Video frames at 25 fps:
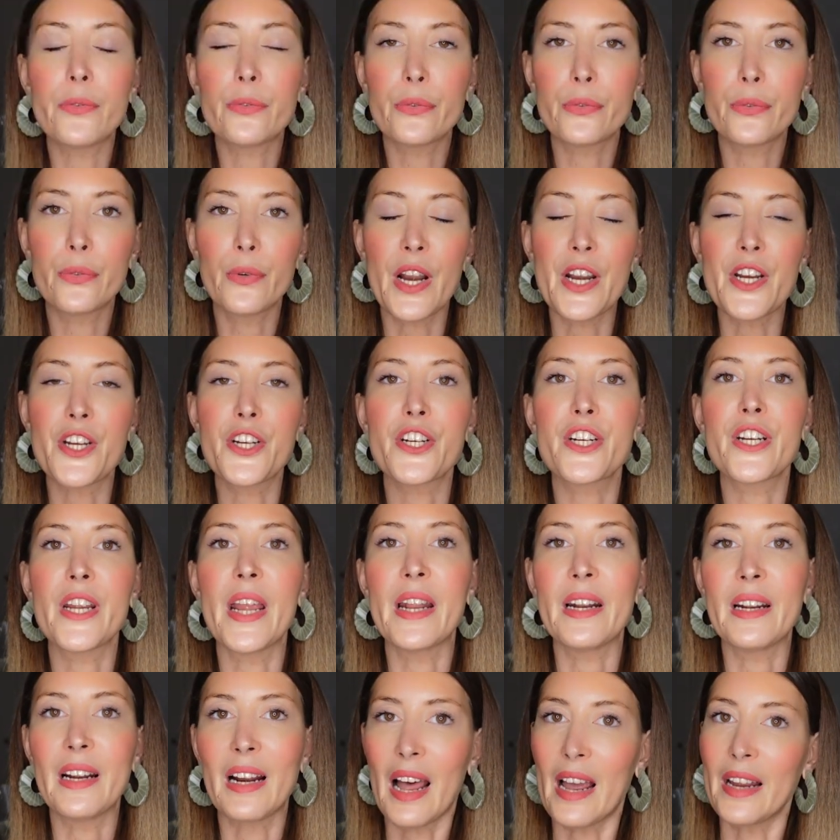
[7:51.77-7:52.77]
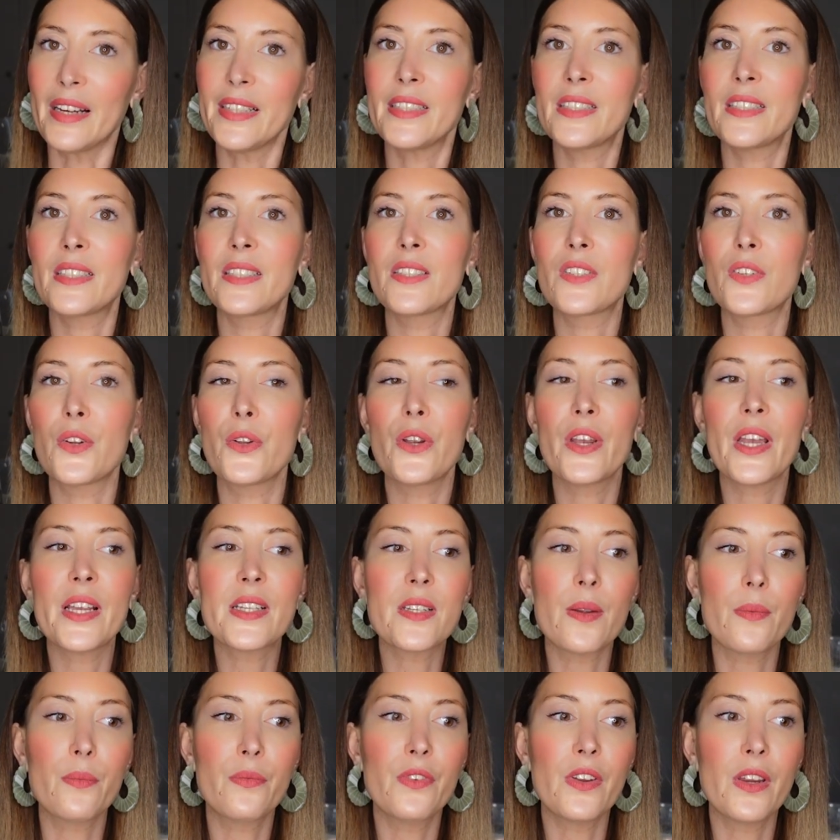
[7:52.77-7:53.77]
fresh and light. So you
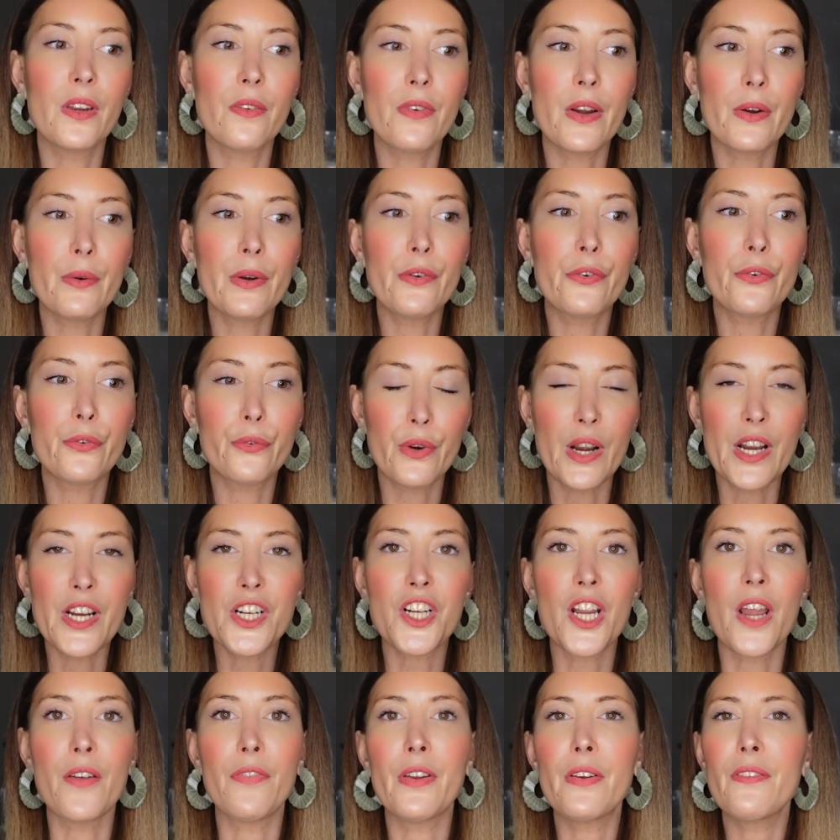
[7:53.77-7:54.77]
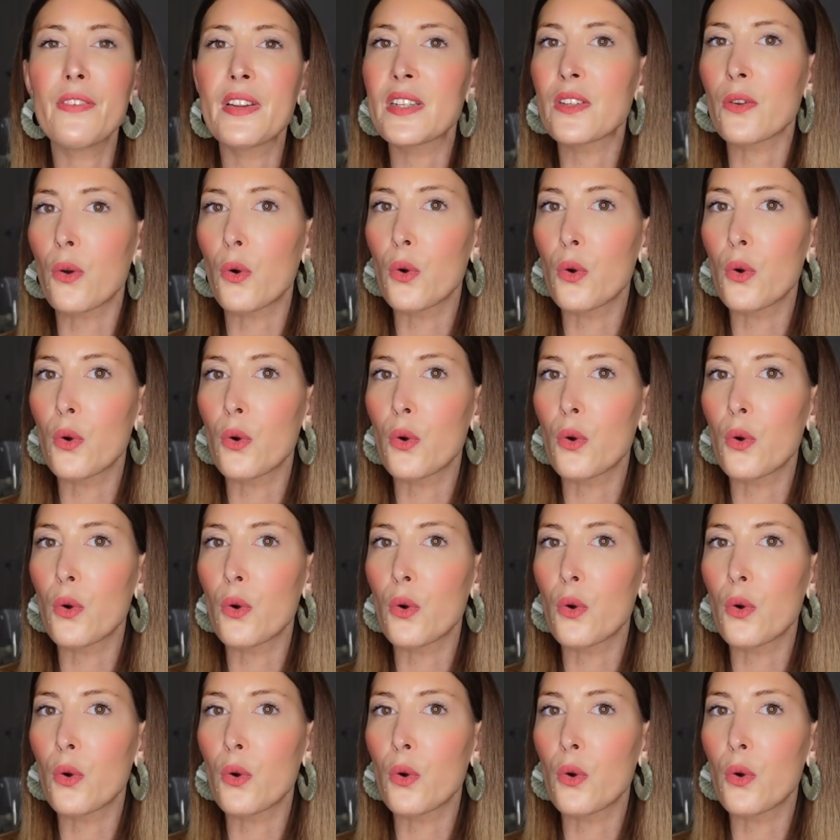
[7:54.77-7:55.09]
get something very fresh. I think there's